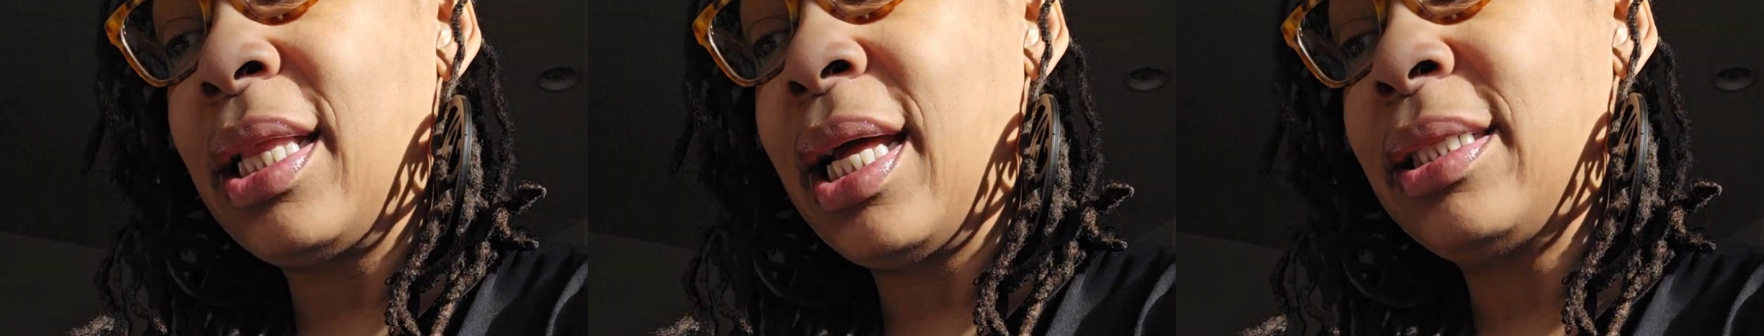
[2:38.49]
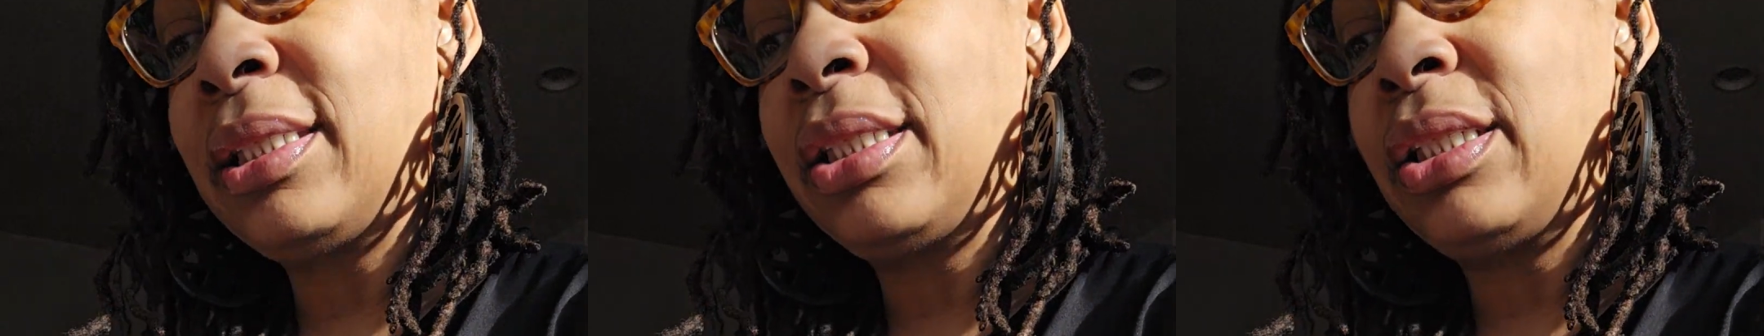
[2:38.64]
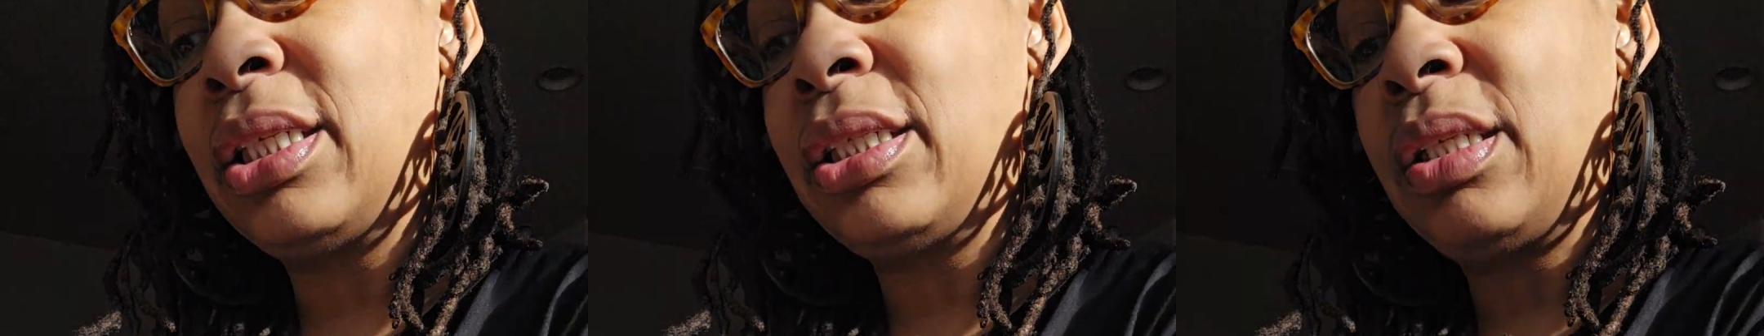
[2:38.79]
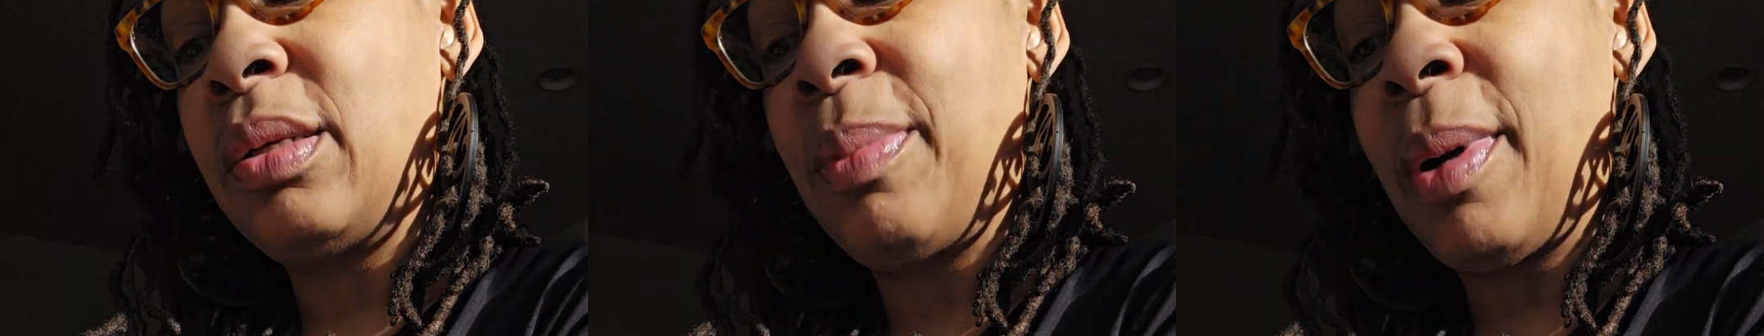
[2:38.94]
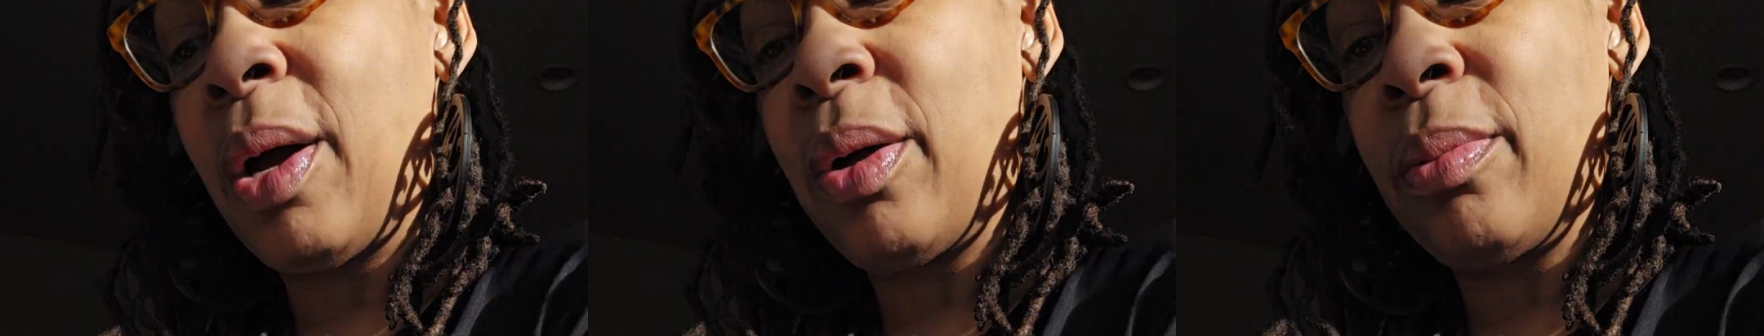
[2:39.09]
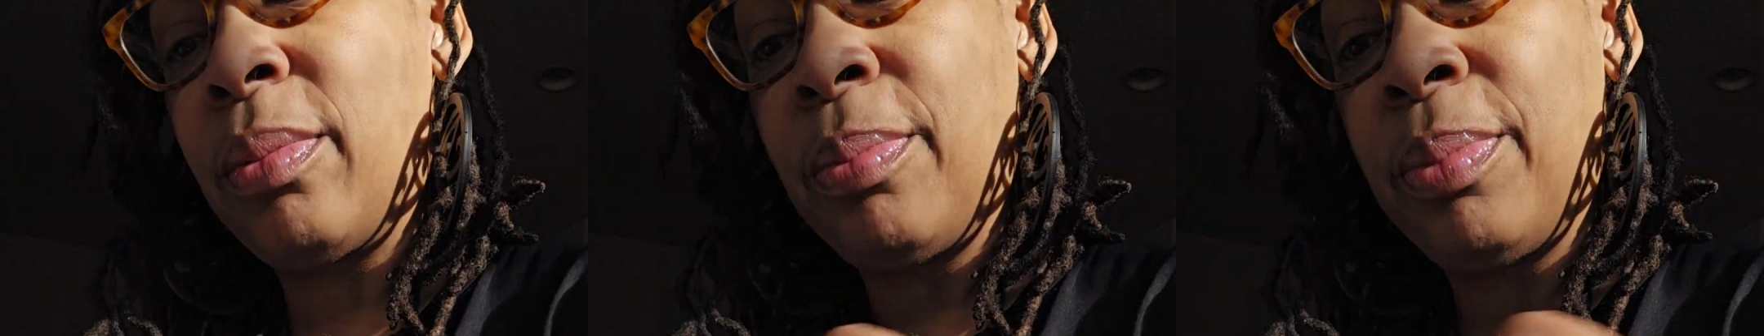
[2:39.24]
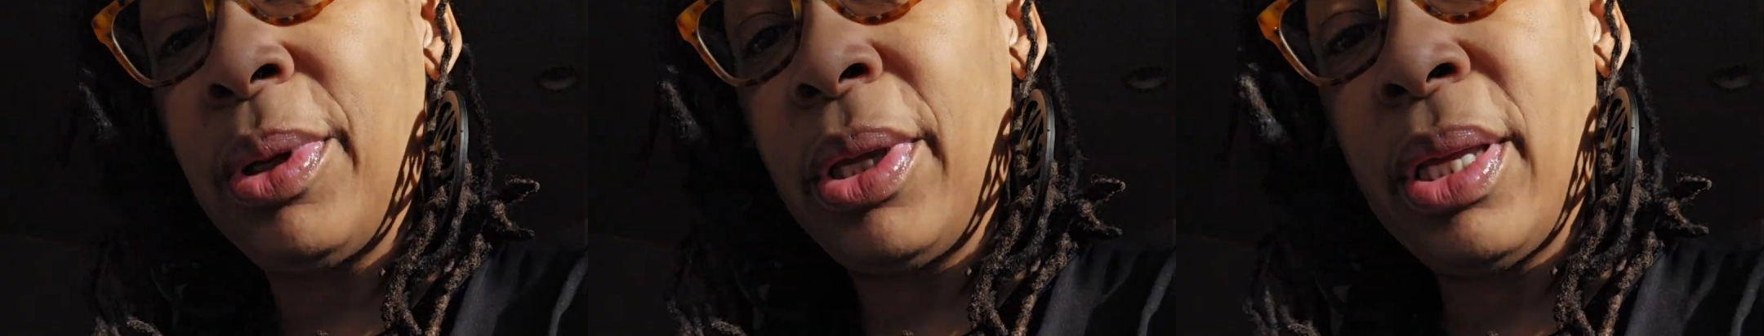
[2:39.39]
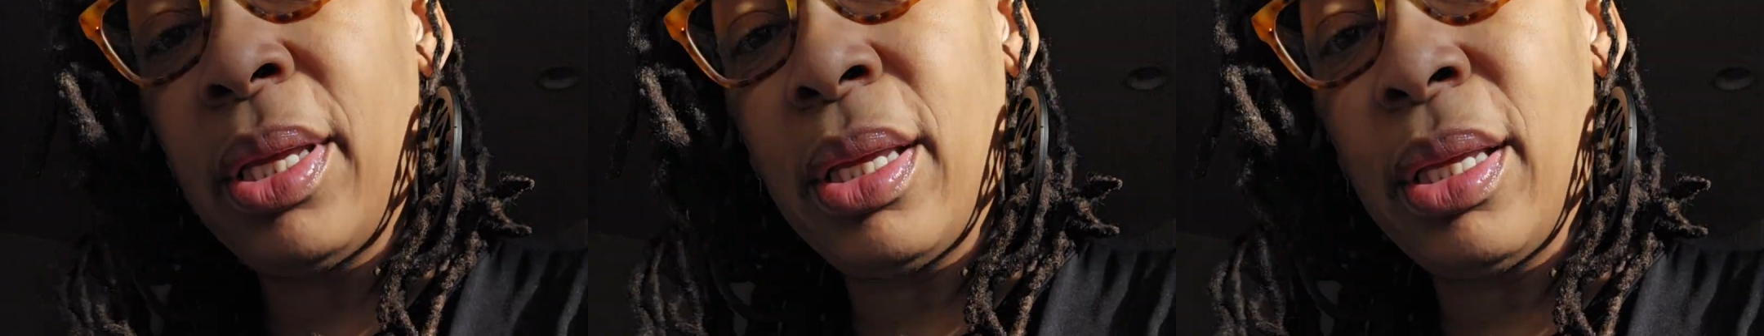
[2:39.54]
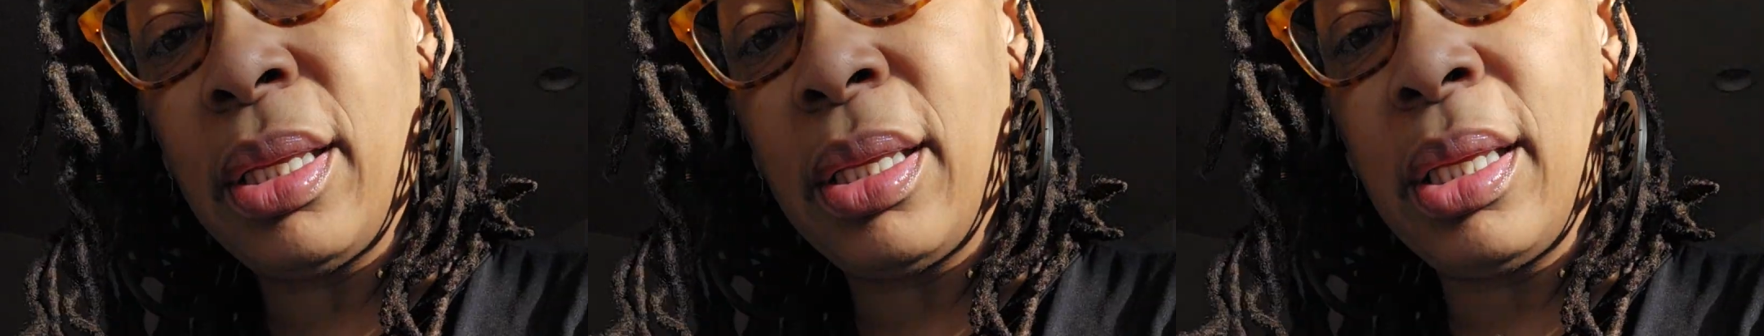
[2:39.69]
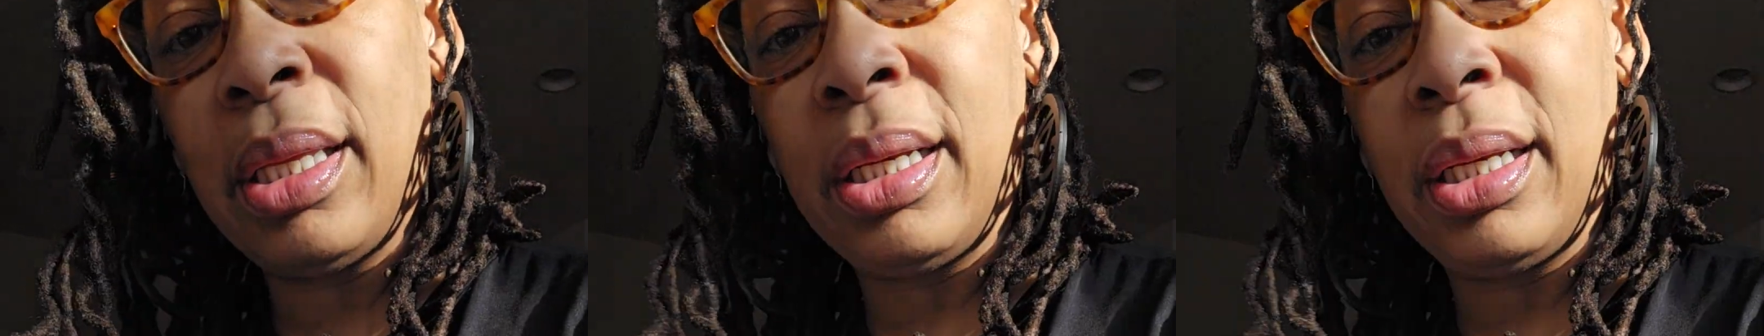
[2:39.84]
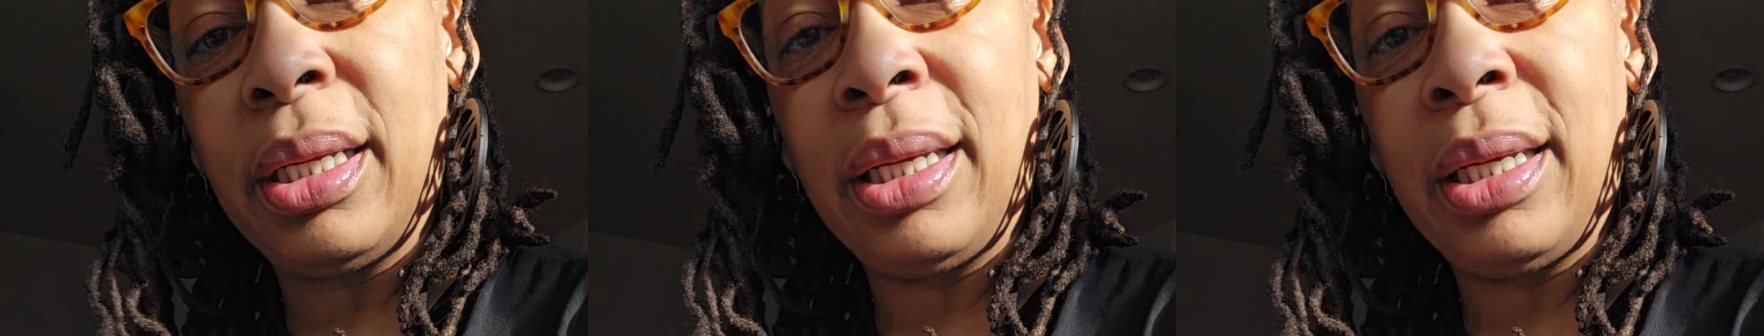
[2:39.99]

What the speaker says: that's just about being in